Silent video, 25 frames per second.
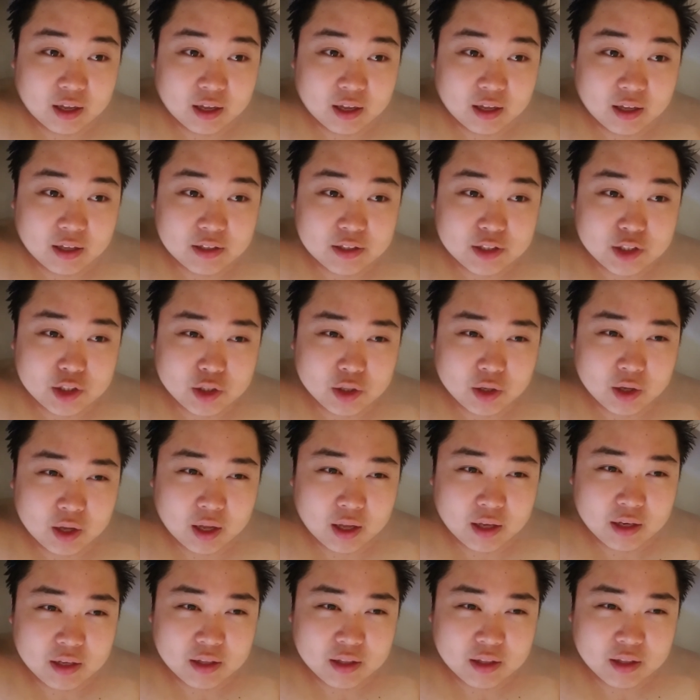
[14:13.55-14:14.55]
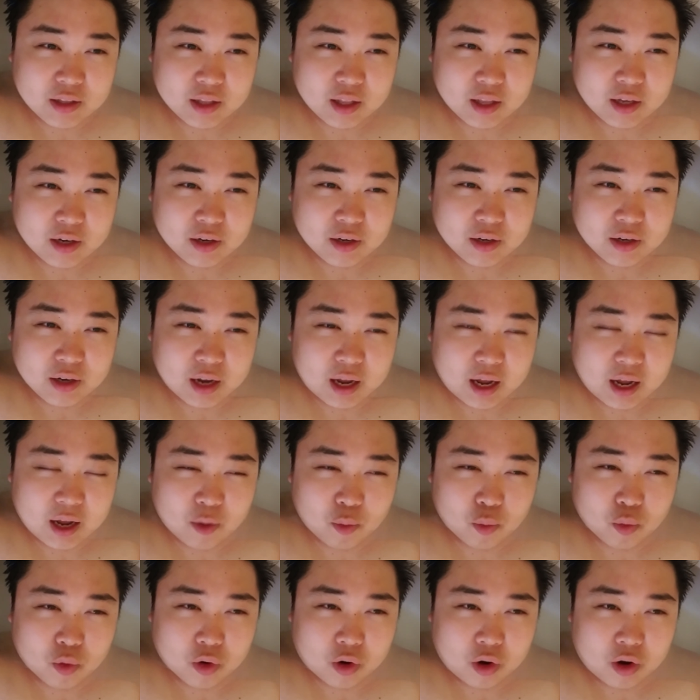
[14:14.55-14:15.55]
So and
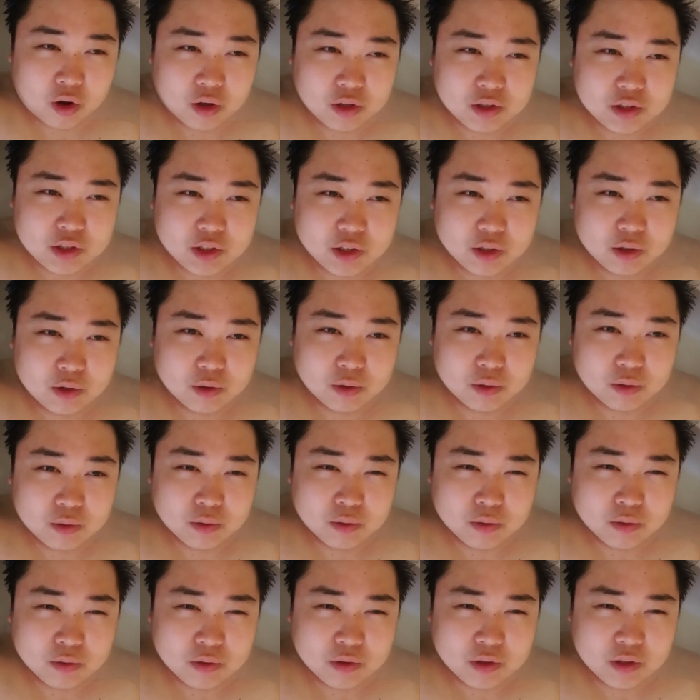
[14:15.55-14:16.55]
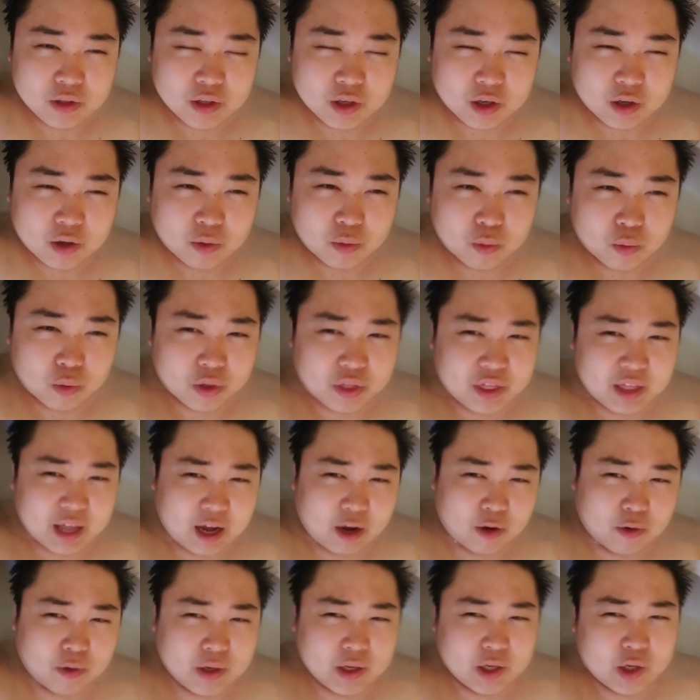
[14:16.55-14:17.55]
we're also
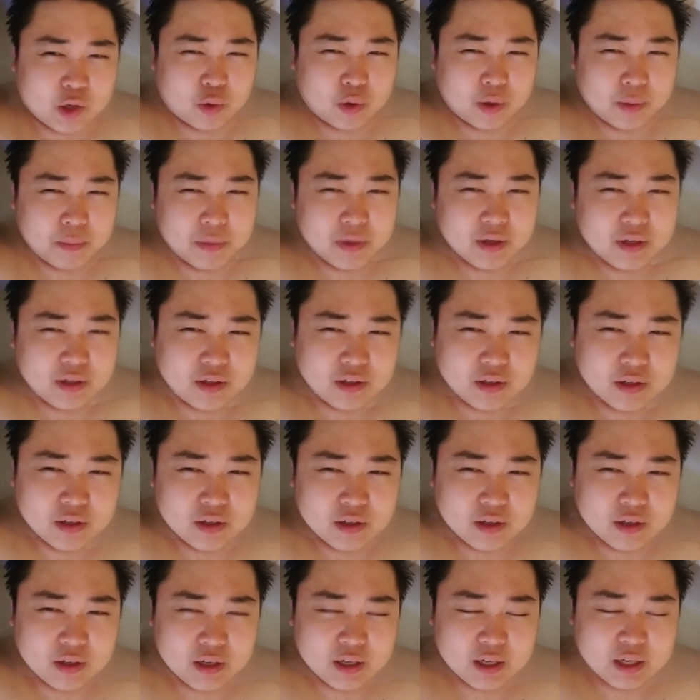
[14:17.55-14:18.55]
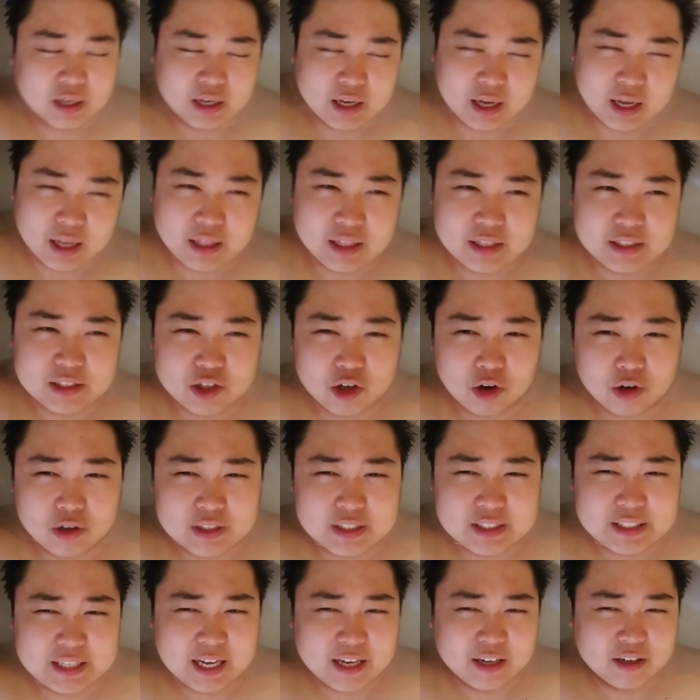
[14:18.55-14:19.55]
without equipment, at least our
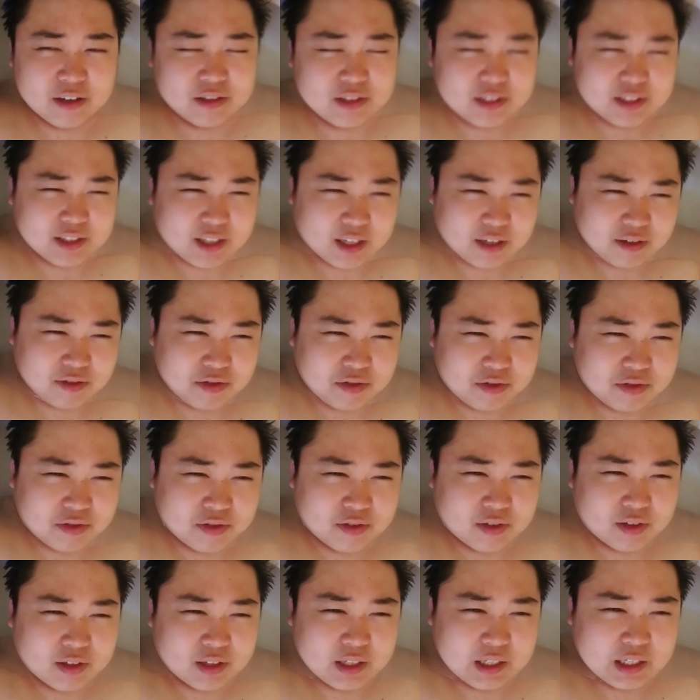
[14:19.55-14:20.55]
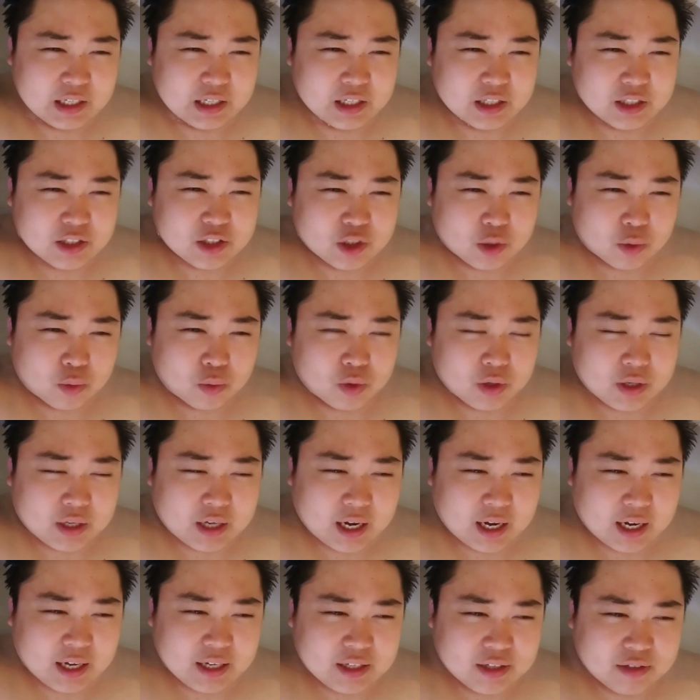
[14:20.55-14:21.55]
standard stuff. So we're
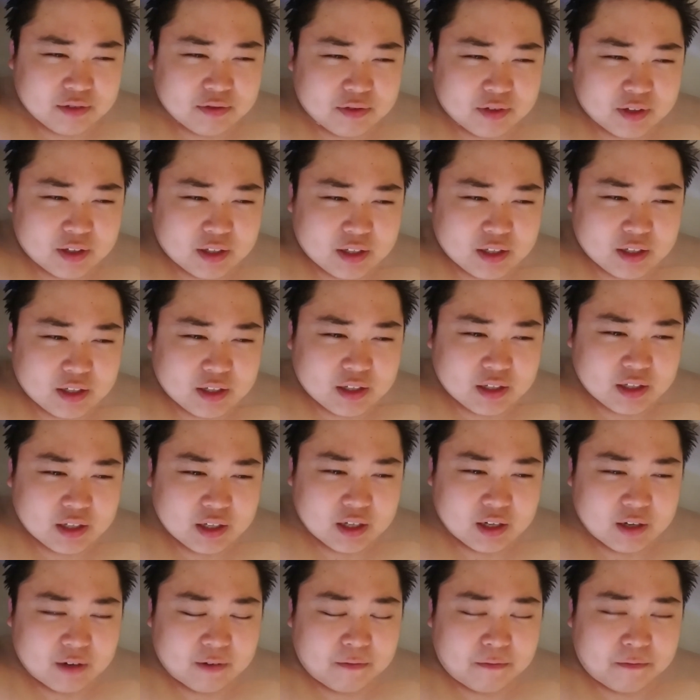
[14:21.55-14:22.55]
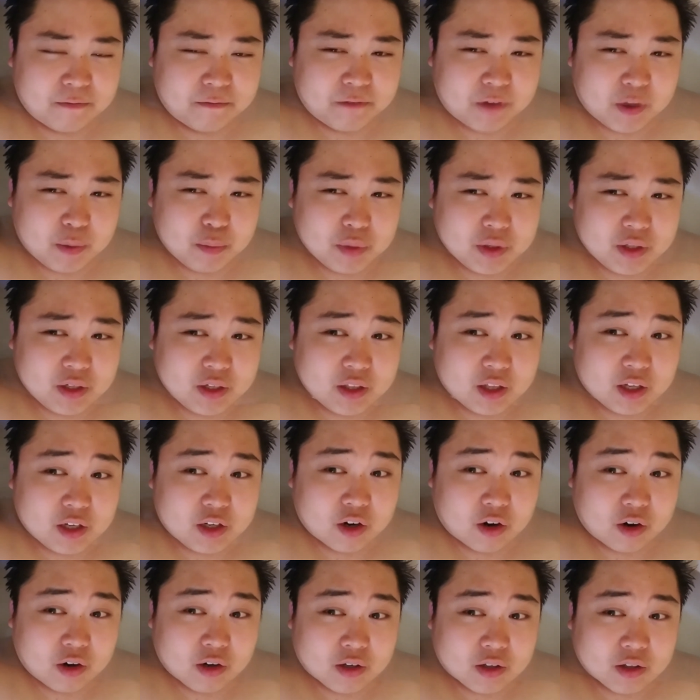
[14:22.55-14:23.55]
kind of fumbling in the
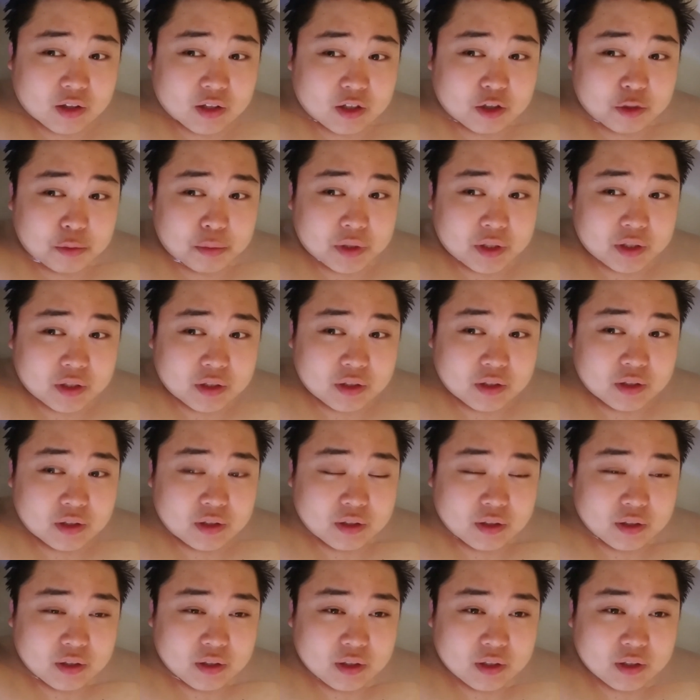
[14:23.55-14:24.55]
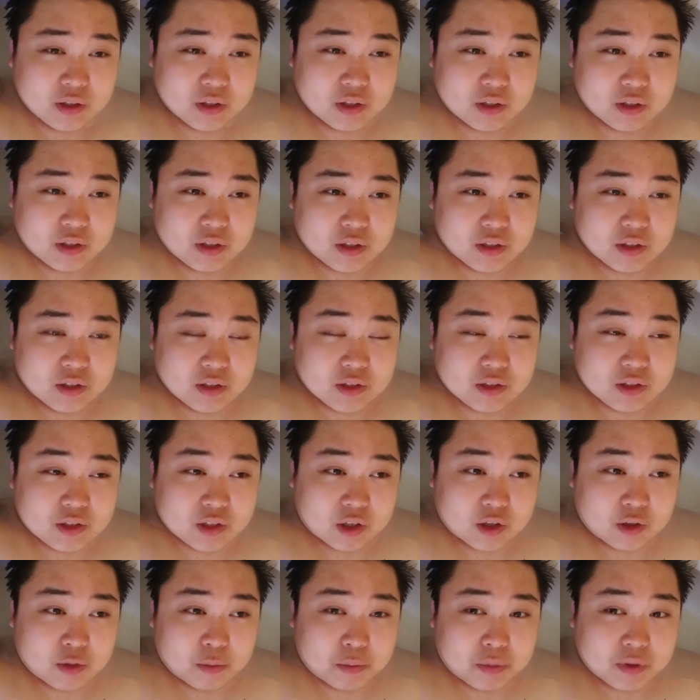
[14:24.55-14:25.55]
dark a little bit.
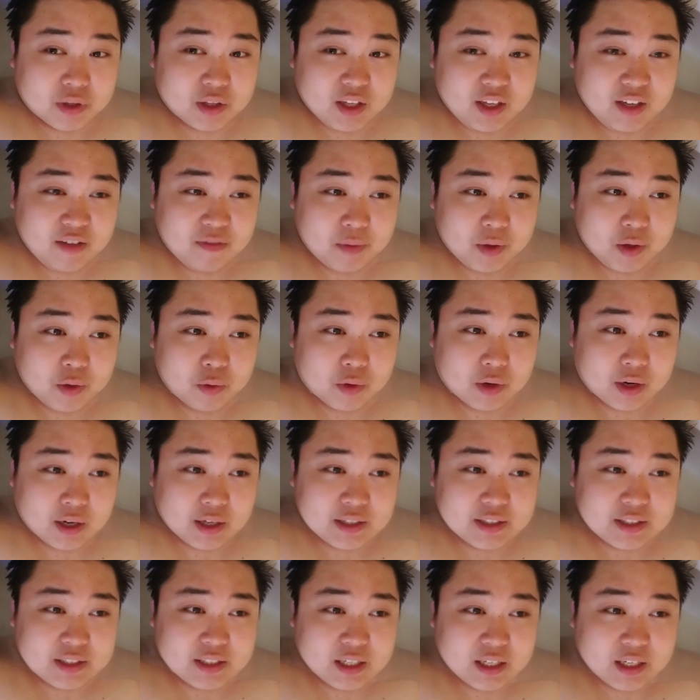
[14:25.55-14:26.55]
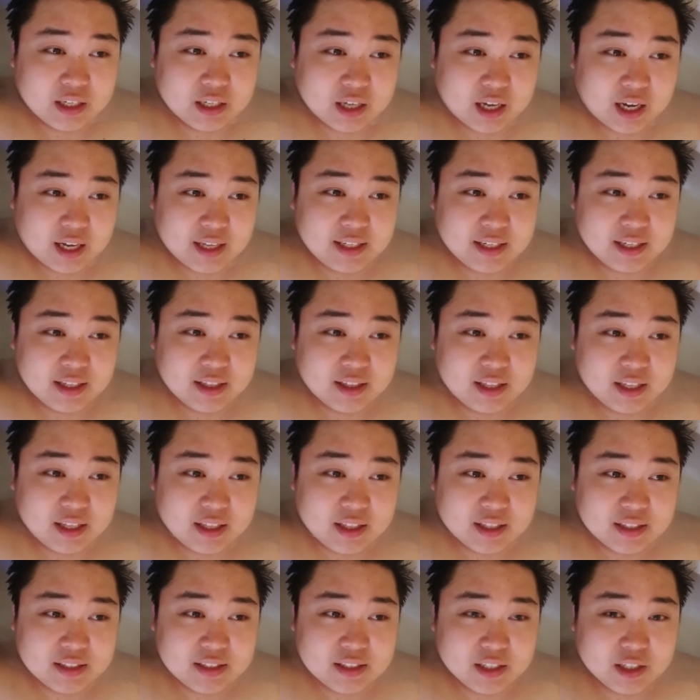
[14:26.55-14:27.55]
So believe me when I say I didn't
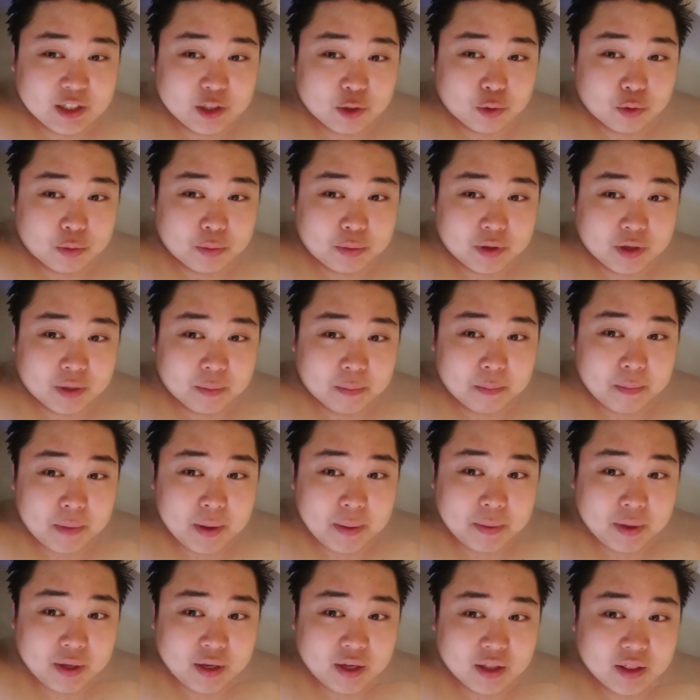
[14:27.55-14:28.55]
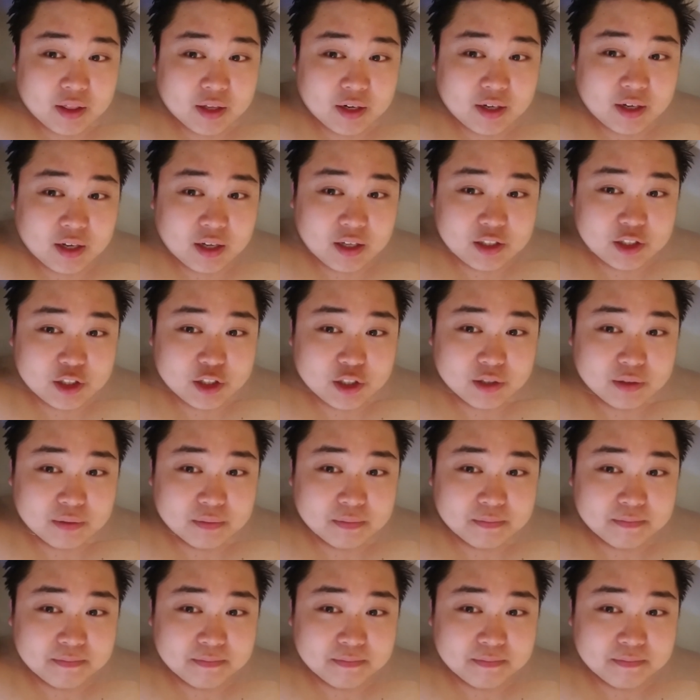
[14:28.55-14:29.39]
think this nigga would put a mimic in the dungeon.